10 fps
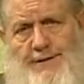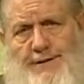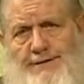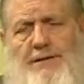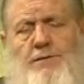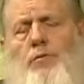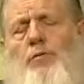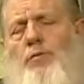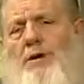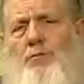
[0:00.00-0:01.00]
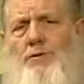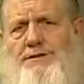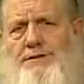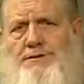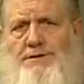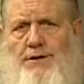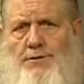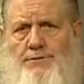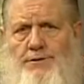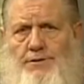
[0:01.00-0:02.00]
He said, when was this
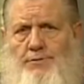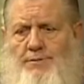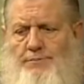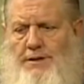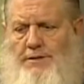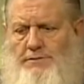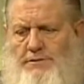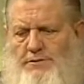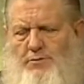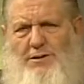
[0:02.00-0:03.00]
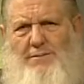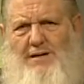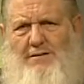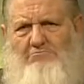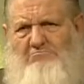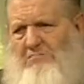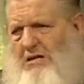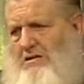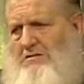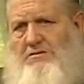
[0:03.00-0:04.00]
known to human beings? I said, what do you mean? I
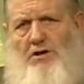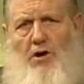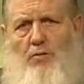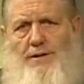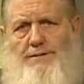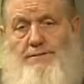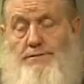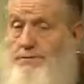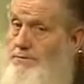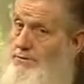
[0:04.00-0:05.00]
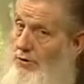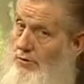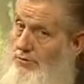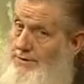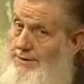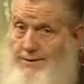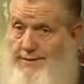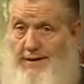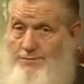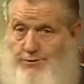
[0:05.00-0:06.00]
guess always. No,
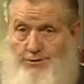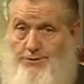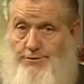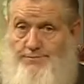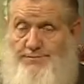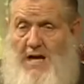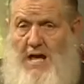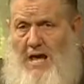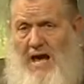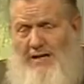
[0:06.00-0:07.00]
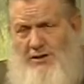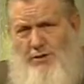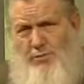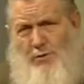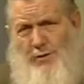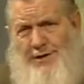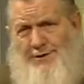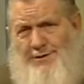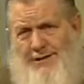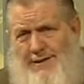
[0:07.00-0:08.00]
not true. Actually, what we
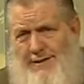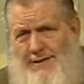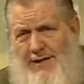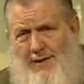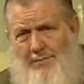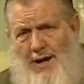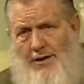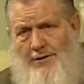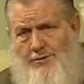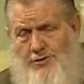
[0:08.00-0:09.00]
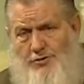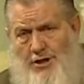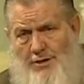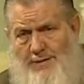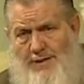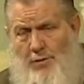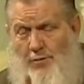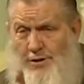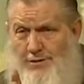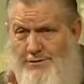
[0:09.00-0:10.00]
understand today about astronomy,
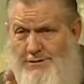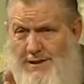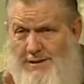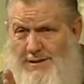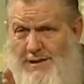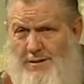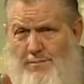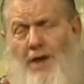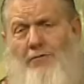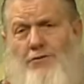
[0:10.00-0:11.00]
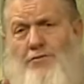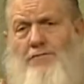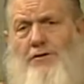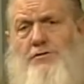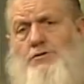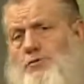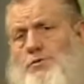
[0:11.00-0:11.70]
what we understand today about the universe, has